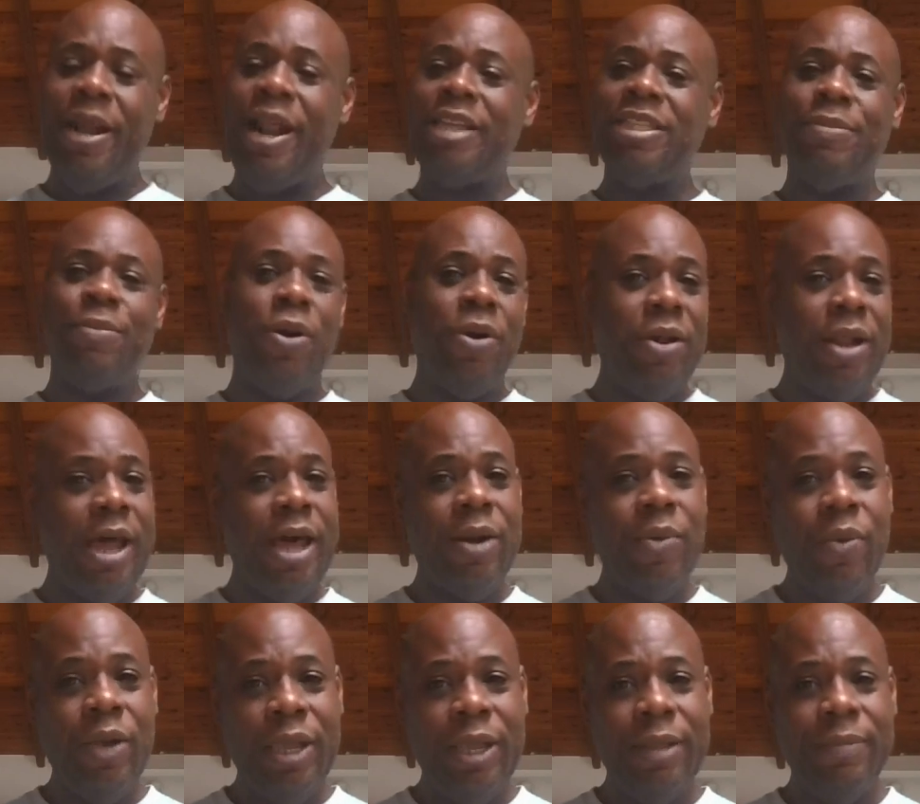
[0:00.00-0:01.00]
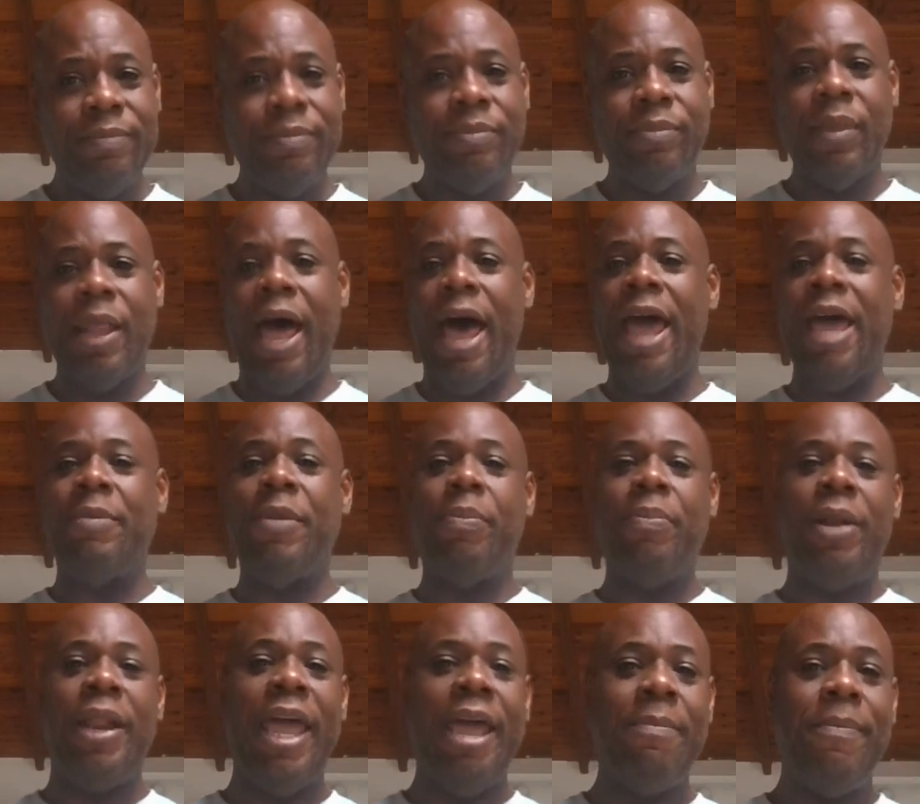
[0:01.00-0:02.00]
I smoke a lot of weed. I am a
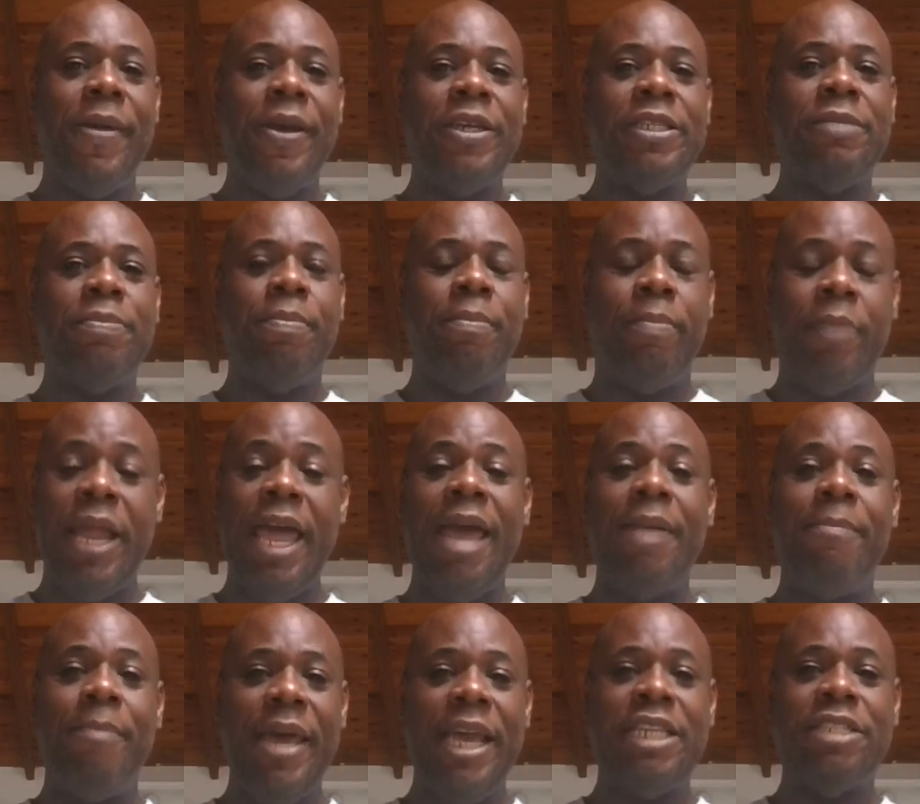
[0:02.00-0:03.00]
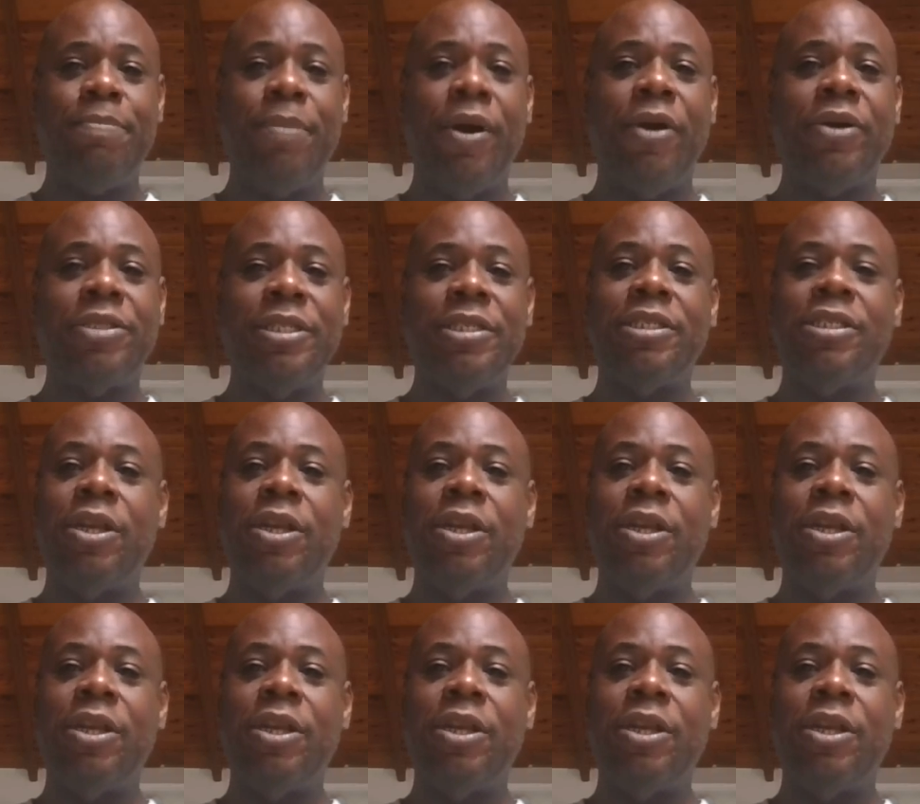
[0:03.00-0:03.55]
plant-based person,